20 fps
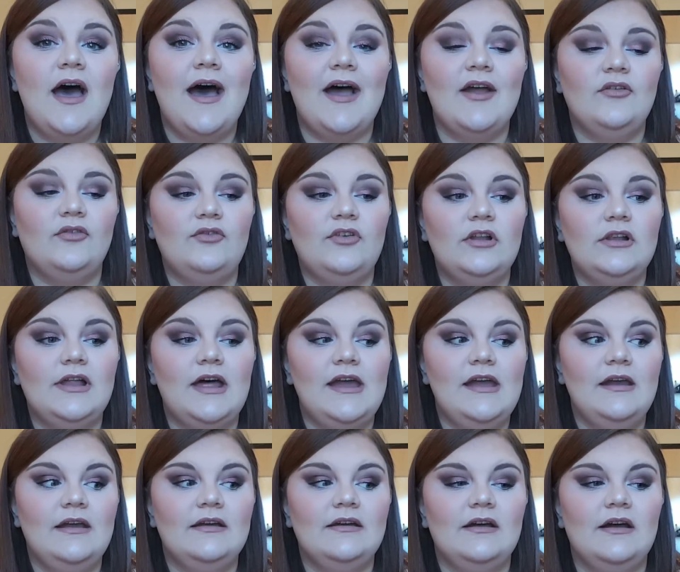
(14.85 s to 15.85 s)
I feel
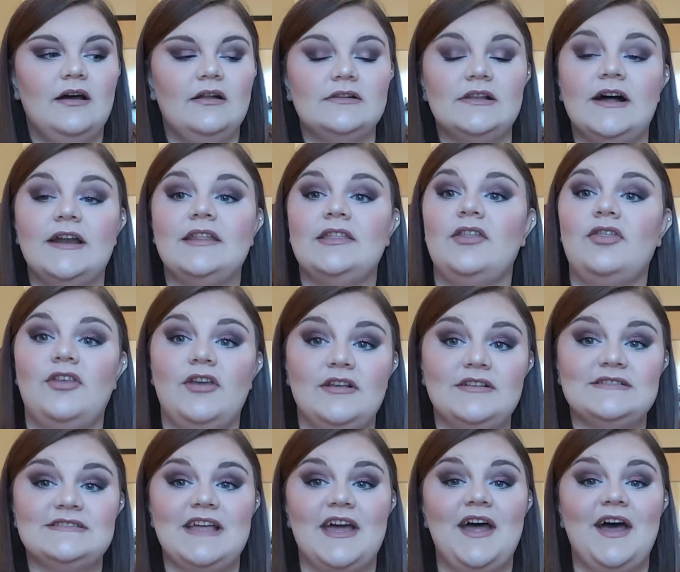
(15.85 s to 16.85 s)
like a lot of the
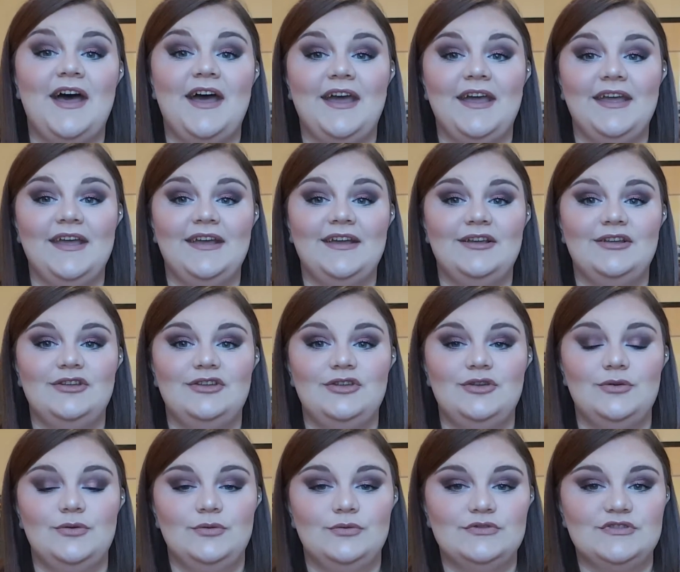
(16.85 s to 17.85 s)
things that I
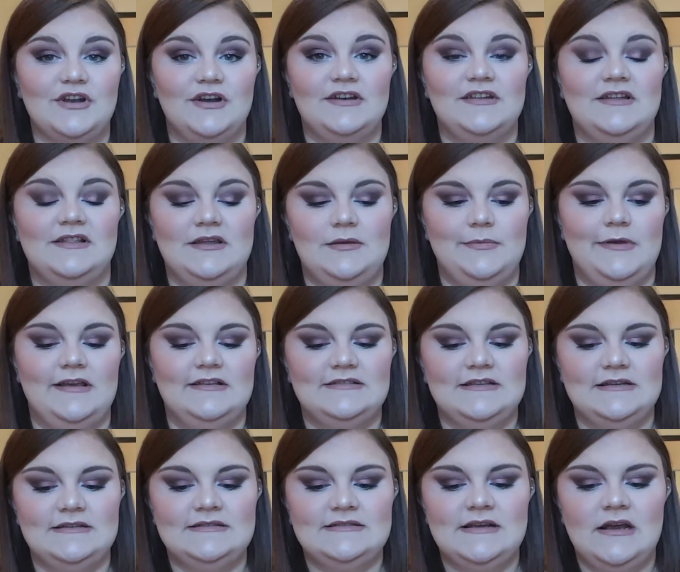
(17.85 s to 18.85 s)
use on a daily
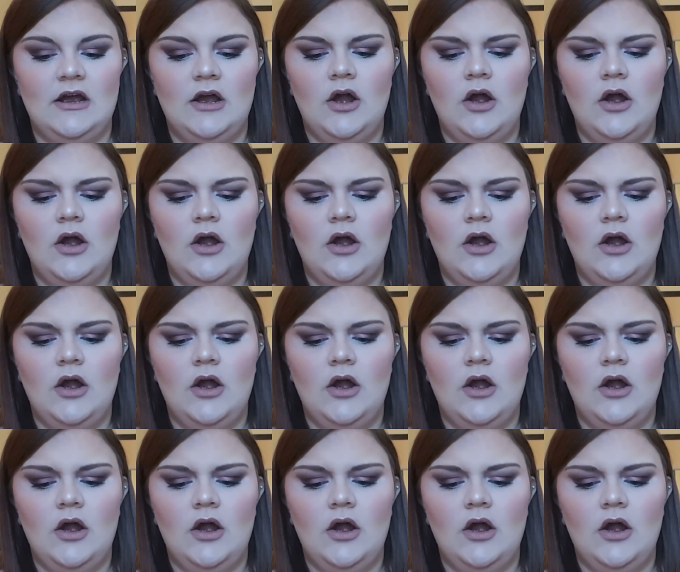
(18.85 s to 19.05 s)
basis